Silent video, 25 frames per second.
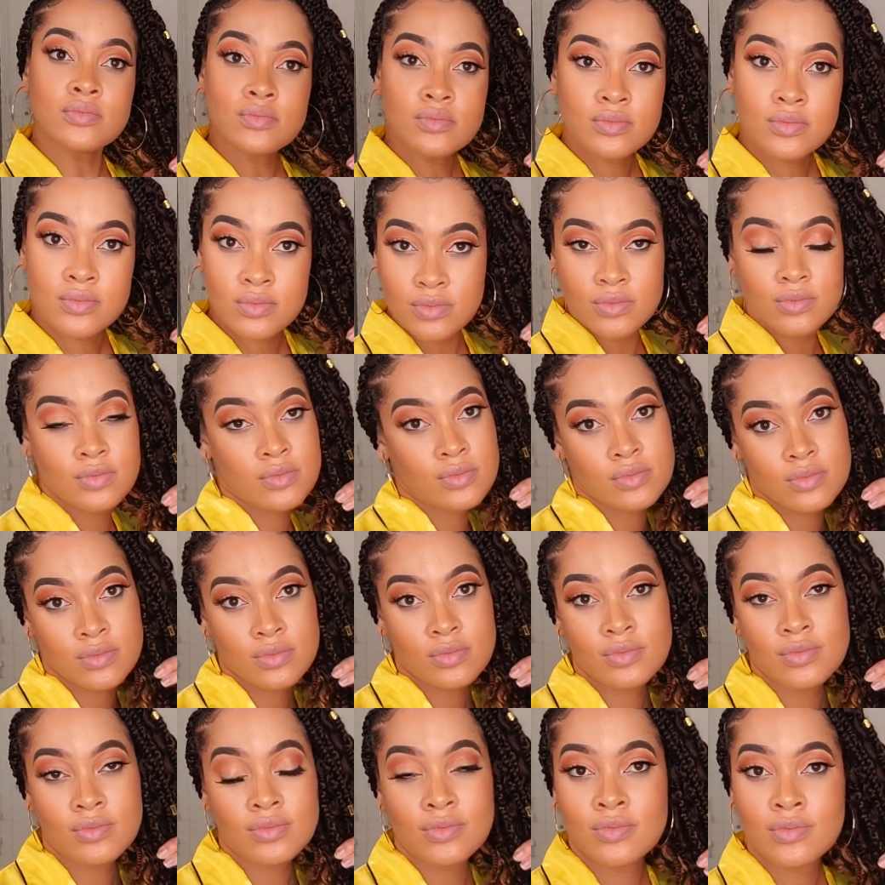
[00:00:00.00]
just
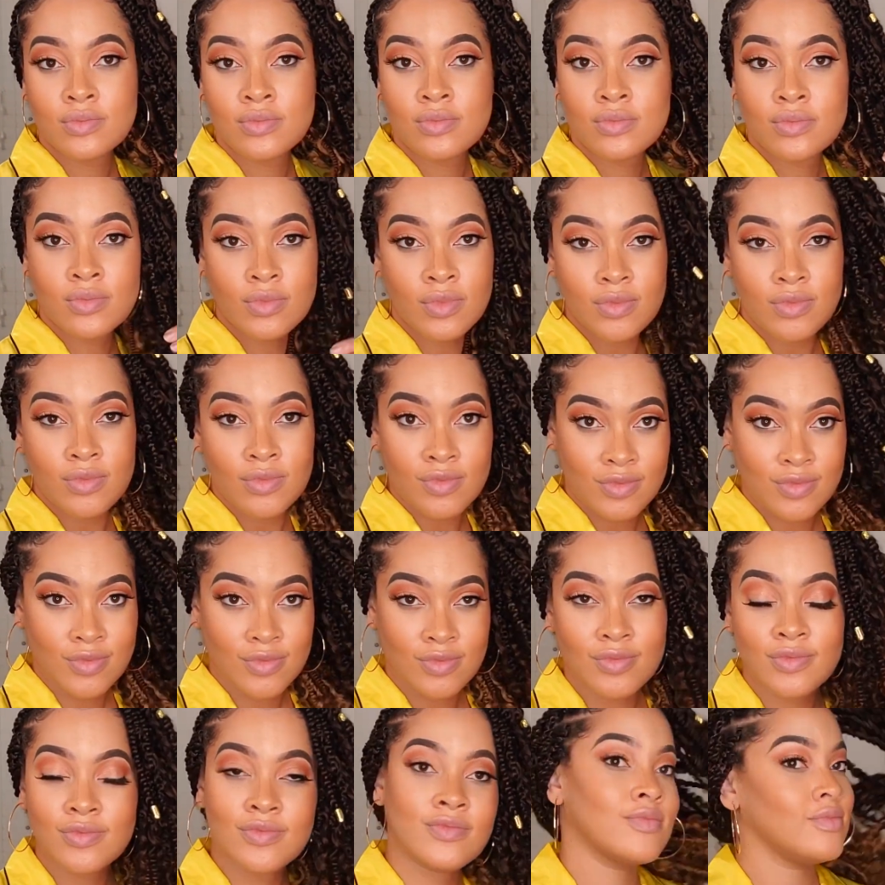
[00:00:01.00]
stay here
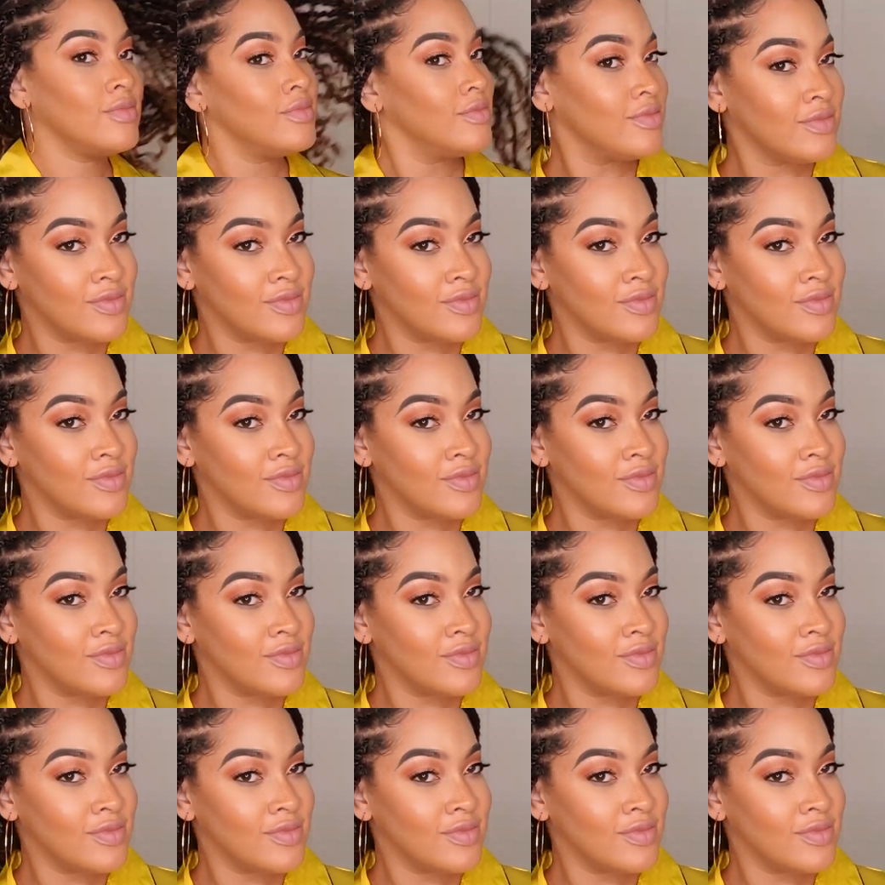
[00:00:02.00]
together.